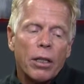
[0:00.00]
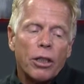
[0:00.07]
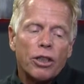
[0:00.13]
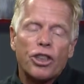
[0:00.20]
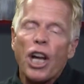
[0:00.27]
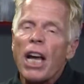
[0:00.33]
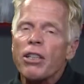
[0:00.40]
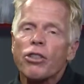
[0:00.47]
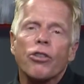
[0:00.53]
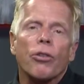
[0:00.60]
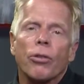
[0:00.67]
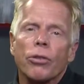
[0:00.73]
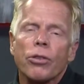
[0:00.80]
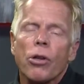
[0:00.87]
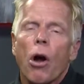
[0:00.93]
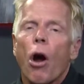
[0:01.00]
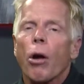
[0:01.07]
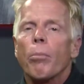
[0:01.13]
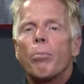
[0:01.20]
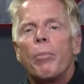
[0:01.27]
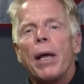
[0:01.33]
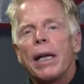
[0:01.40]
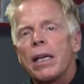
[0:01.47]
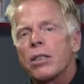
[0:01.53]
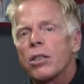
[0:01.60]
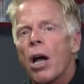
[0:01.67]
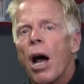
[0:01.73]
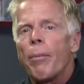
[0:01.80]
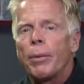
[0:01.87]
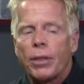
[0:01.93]
Chester's, our biggest
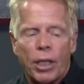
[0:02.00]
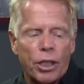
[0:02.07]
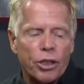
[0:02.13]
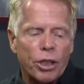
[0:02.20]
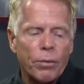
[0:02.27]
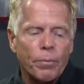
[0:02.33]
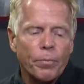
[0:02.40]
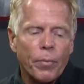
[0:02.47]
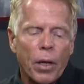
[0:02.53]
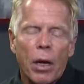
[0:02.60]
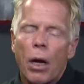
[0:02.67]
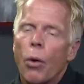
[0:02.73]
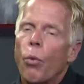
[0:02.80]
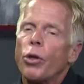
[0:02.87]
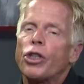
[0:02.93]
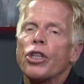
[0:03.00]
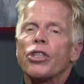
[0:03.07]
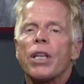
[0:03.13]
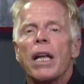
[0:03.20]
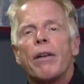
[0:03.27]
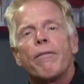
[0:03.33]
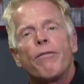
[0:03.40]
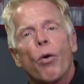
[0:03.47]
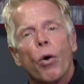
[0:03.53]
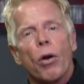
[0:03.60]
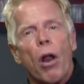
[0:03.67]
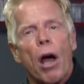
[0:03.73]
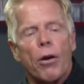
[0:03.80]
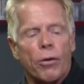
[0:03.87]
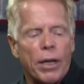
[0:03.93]
competition, which is in Fort
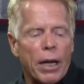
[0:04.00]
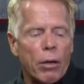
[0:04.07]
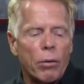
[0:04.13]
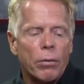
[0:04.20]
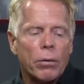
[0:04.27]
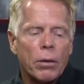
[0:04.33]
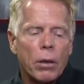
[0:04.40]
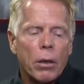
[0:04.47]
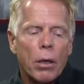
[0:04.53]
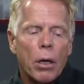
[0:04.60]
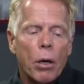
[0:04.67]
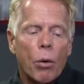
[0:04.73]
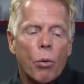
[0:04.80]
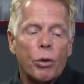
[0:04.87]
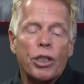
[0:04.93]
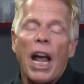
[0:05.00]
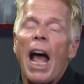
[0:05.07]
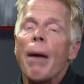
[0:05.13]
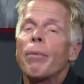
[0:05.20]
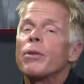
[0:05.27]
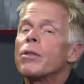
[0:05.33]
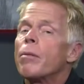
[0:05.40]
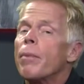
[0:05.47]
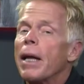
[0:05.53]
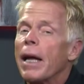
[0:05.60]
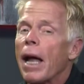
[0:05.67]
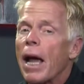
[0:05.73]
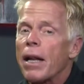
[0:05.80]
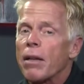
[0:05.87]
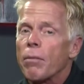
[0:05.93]
Lauderdale, which happens to
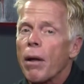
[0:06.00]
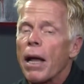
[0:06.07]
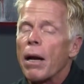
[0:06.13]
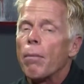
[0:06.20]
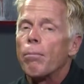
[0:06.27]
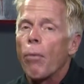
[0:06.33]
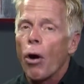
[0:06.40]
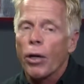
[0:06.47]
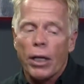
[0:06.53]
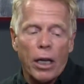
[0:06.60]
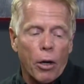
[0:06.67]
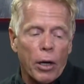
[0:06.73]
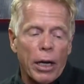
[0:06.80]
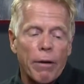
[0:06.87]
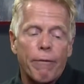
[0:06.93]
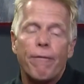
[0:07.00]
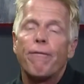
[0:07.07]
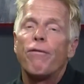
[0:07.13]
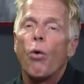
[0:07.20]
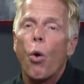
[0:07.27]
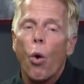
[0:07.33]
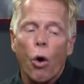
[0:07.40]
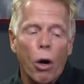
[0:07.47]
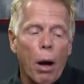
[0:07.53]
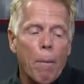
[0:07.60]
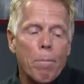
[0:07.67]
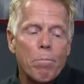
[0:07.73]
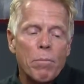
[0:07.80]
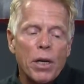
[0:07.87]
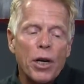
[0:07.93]
be in a market area of 4
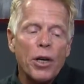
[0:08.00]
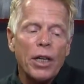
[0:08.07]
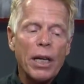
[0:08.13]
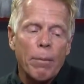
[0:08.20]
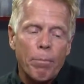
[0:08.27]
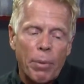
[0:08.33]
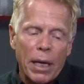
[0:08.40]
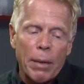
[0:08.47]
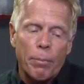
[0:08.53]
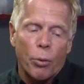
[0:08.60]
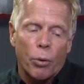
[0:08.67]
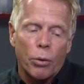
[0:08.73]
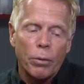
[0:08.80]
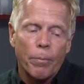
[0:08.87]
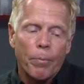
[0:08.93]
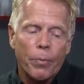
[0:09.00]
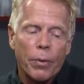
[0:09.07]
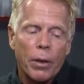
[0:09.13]
million people,